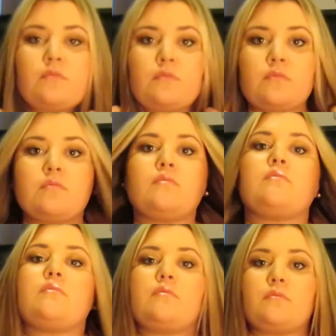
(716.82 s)

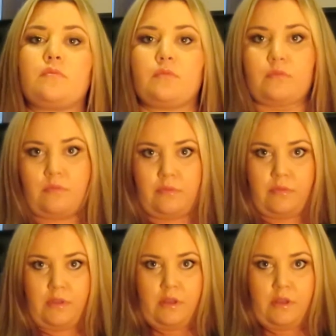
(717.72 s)
Nobody speaks.